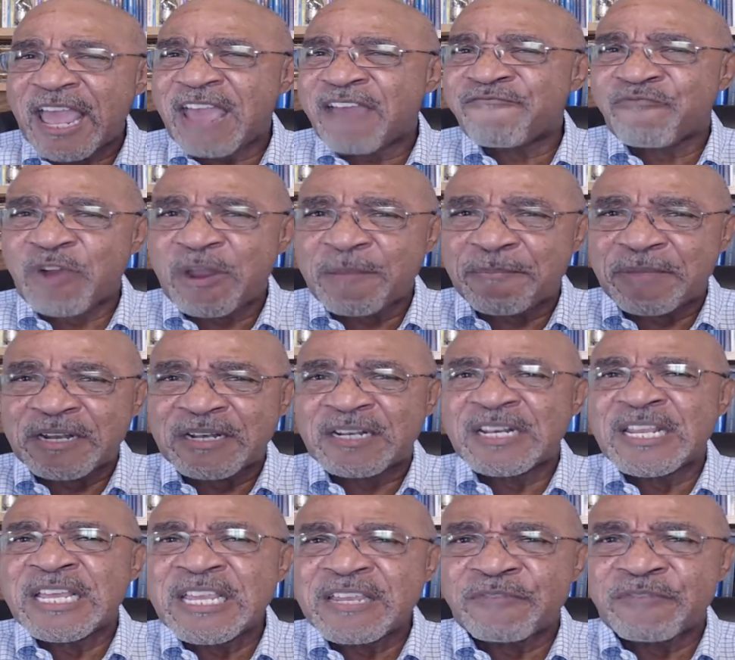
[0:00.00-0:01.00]
every
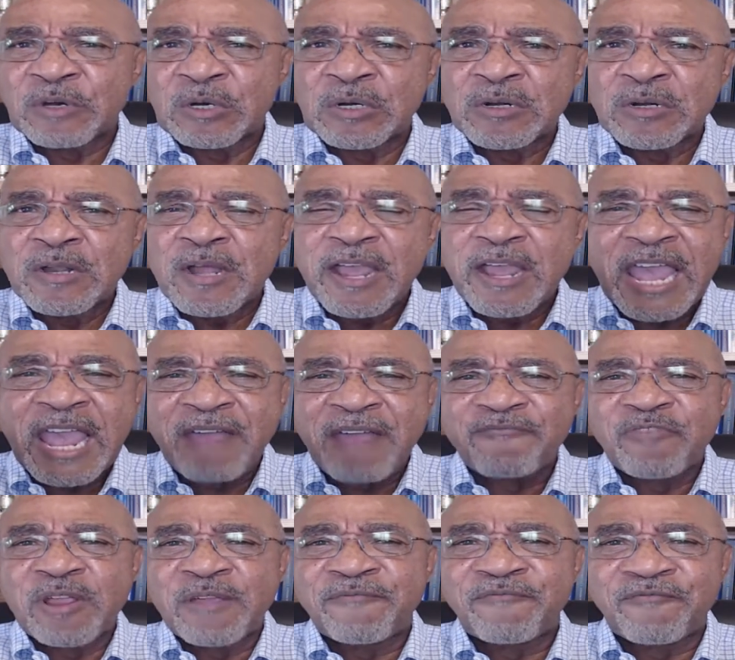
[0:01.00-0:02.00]
believer,
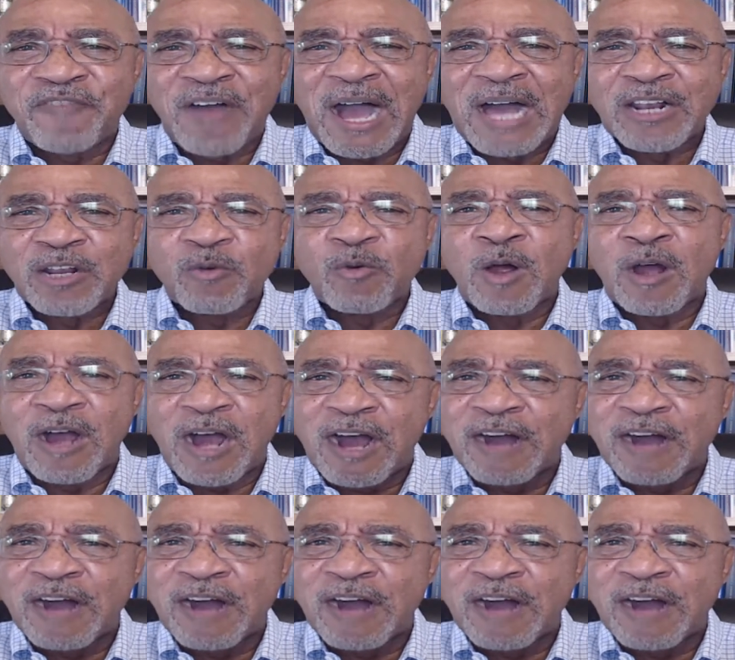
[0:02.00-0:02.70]
every follower